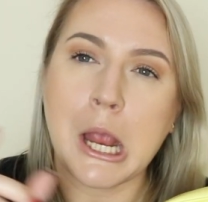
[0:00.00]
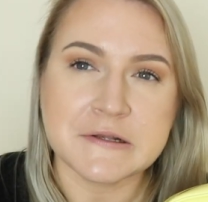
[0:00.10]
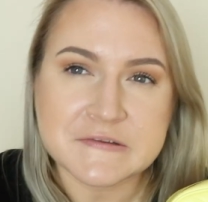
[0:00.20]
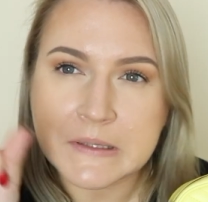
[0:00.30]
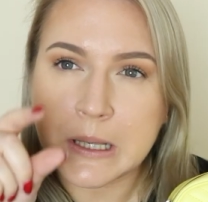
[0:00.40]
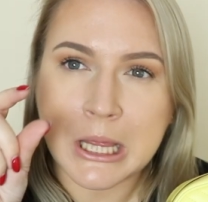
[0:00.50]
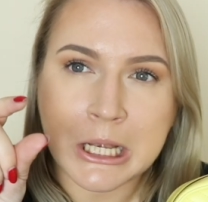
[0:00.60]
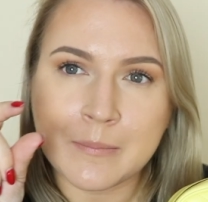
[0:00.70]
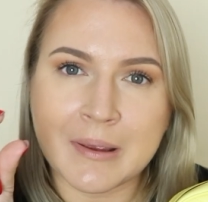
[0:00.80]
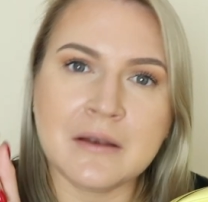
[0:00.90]
just a
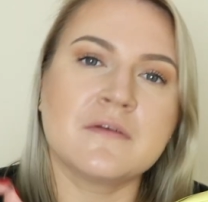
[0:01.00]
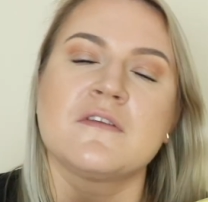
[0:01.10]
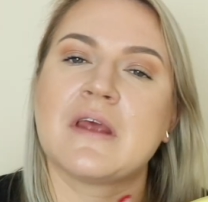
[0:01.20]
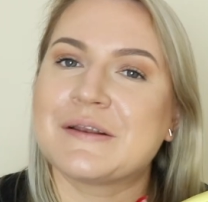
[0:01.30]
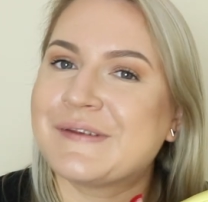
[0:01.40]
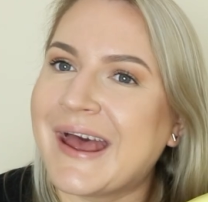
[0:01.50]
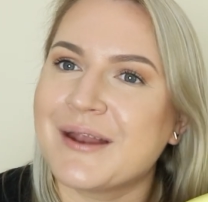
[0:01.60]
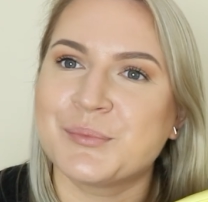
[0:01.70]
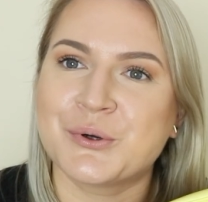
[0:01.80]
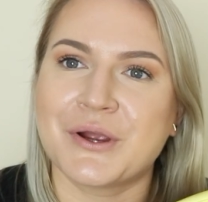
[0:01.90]
little bit, a
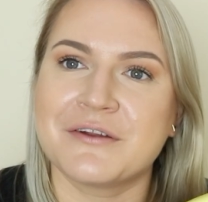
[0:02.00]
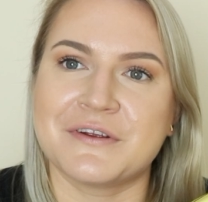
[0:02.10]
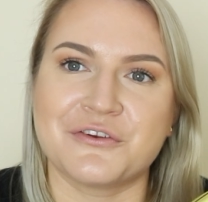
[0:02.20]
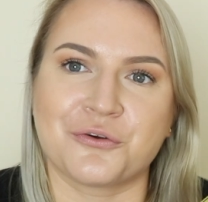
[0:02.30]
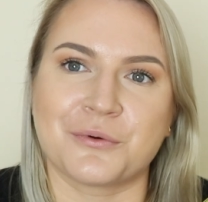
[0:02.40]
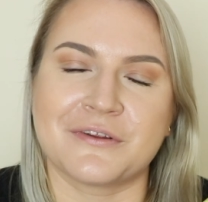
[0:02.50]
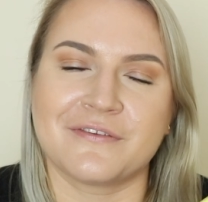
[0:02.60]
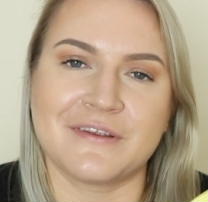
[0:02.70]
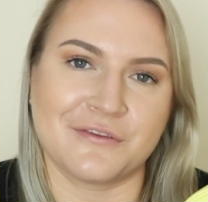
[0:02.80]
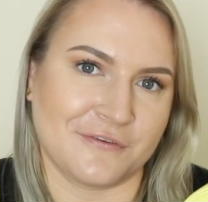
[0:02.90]
tad more
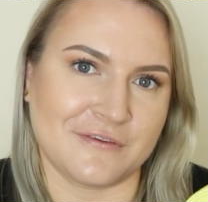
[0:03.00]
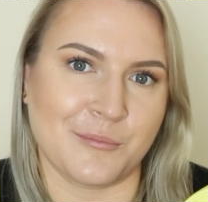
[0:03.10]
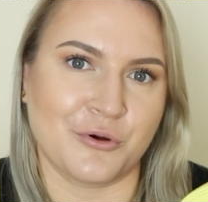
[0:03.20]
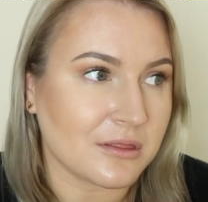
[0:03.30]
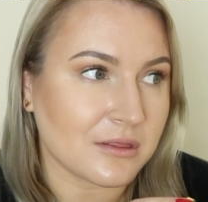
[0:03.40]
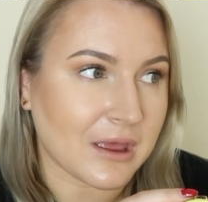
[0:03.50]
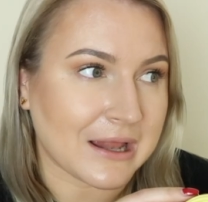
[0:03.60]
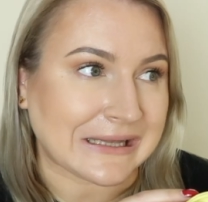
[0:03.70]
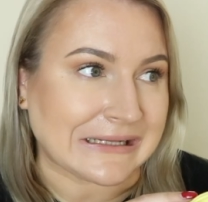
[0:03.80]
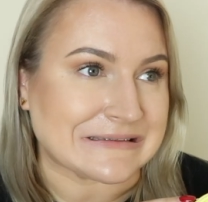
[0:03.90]
adventurous in the summer.
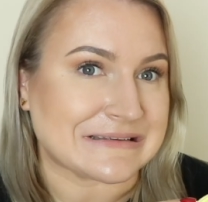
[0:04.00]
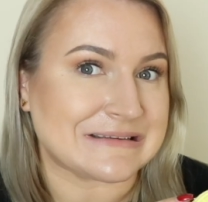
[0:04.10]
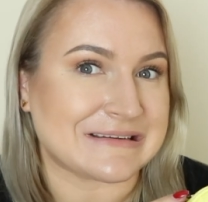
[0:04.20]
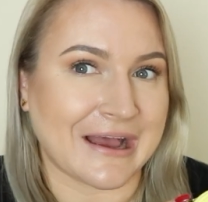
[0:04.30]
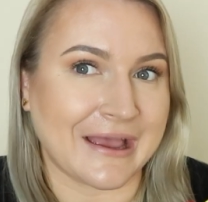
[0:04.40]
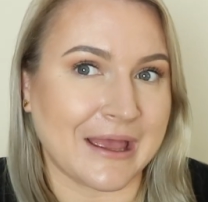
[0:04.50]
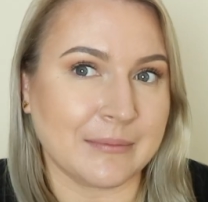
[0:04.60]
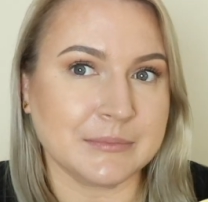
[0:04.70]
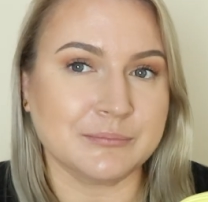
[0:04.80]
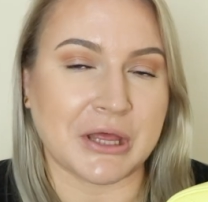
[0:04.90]
At least I
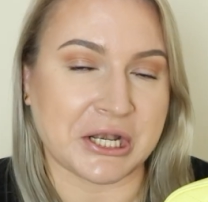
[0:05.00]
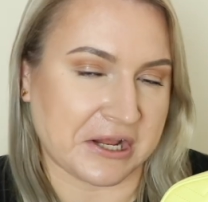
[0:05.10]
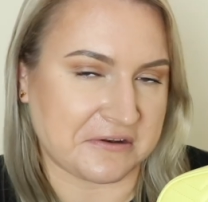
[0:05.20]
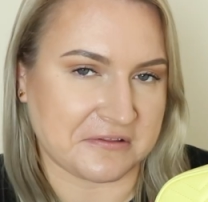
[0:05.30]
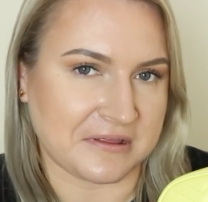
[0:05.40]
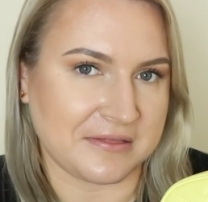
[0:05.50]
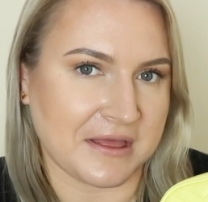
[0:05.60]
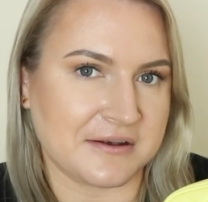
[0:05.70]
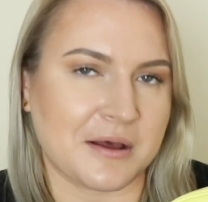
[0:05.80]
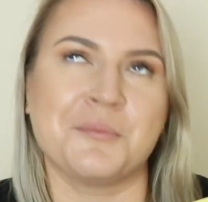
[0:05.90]
am. I'd like to think
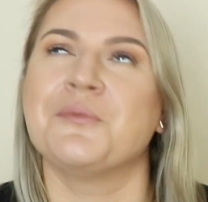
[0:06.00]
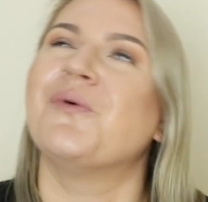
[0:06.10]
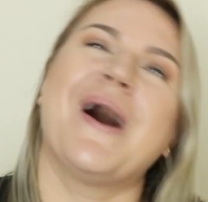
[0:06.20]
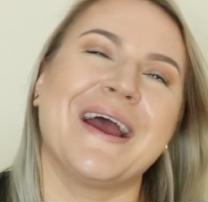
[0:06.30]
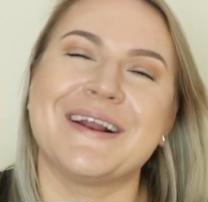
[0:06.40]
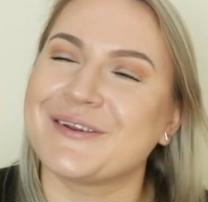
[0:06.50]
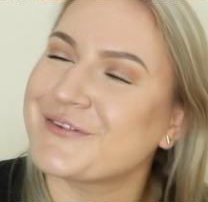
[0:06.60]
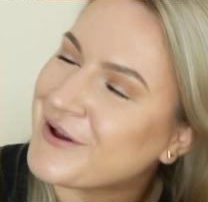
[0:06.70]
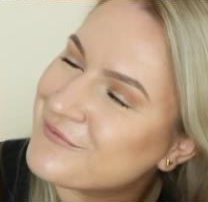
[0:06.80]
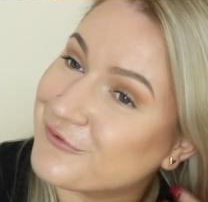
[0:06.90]
that. I'm wild.
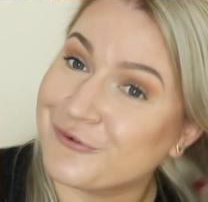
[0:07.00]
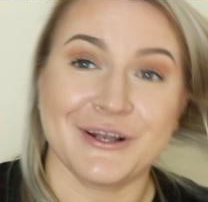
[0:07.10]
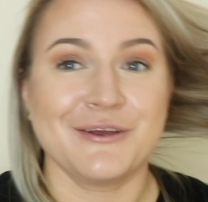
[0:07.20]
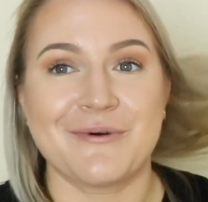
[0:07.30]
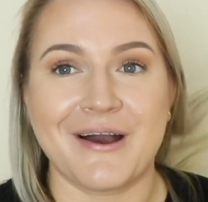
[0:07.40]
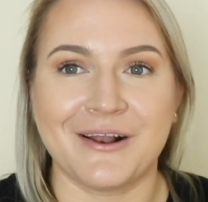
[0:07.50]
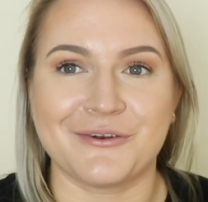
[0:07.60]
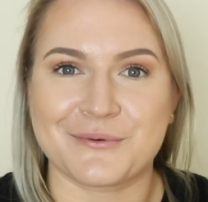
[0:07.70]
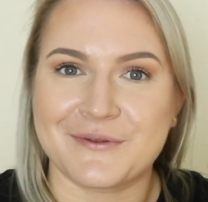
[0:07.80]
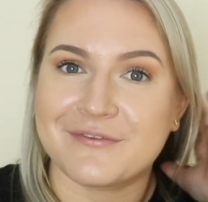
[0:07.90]
I'm really wild
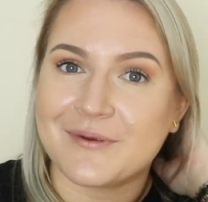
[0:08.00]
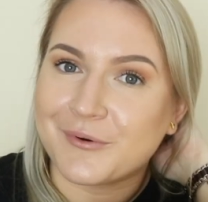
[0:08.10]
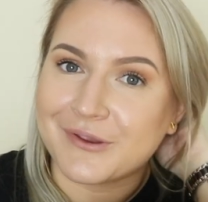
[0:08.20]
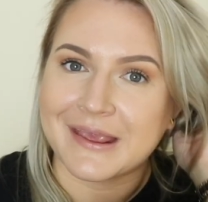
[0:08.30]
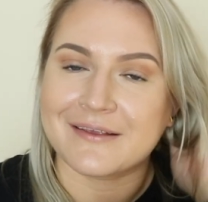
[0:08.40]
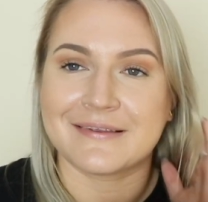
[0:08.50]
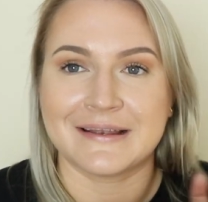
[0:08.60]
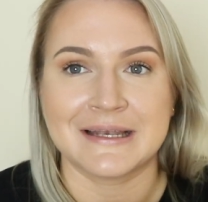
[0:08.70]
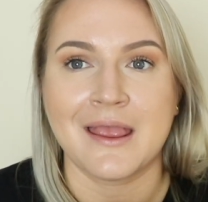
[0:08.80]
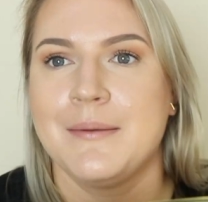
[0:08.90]
when summer kicks
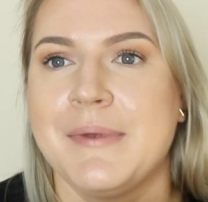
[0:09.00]
in. Let me